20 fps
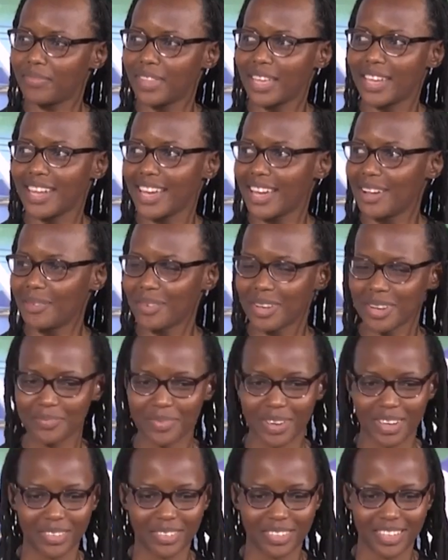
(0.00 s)
Then I went
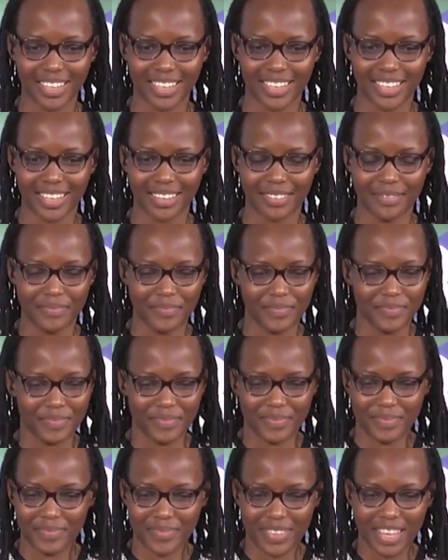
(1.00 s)
back to the
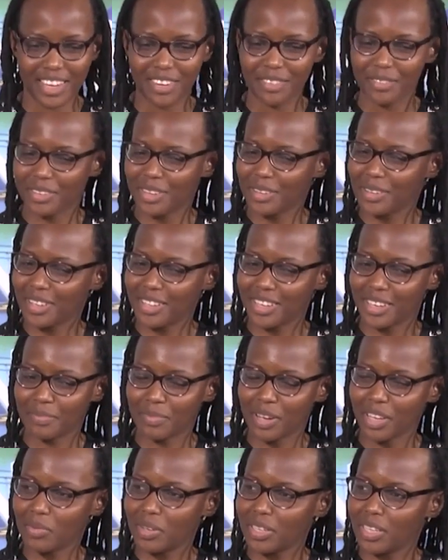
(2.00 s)
head of the
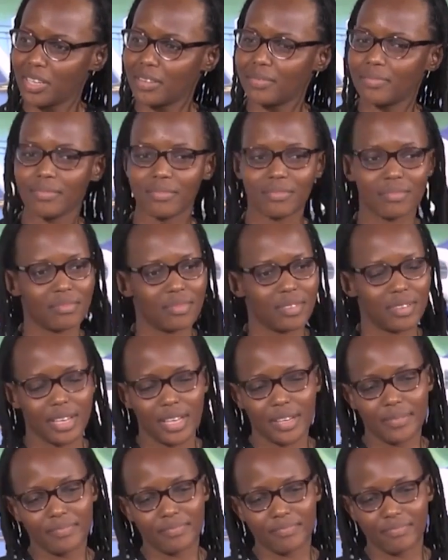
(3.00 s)
department and said,
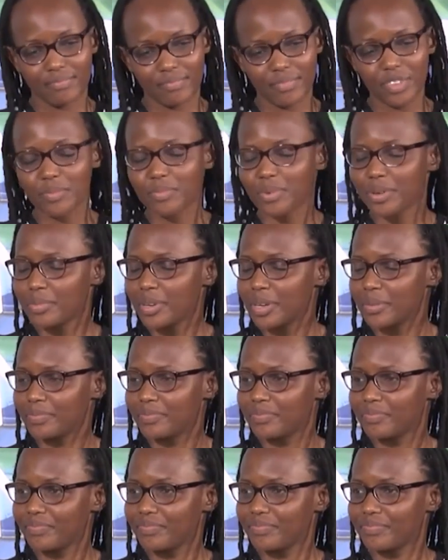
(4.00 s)
yeah, no problem.
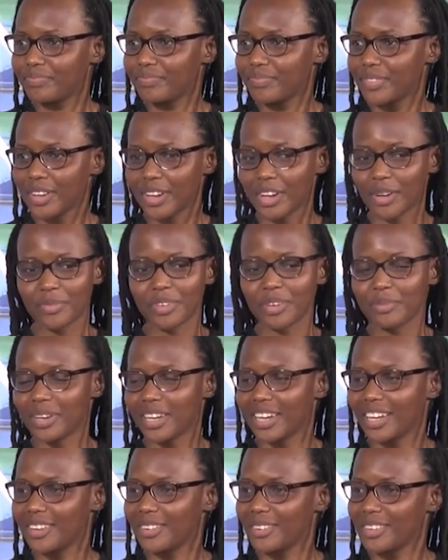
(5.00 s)
I'll be in
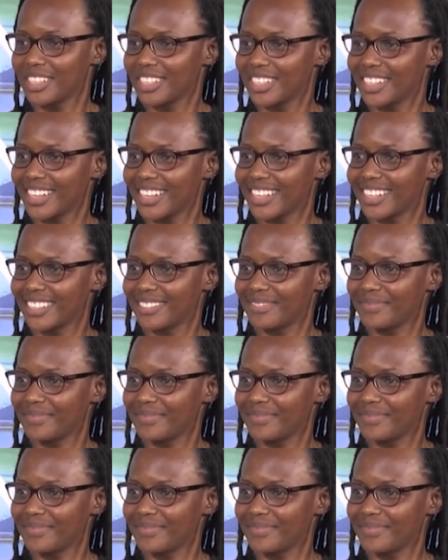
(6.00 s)
mechanical engineering.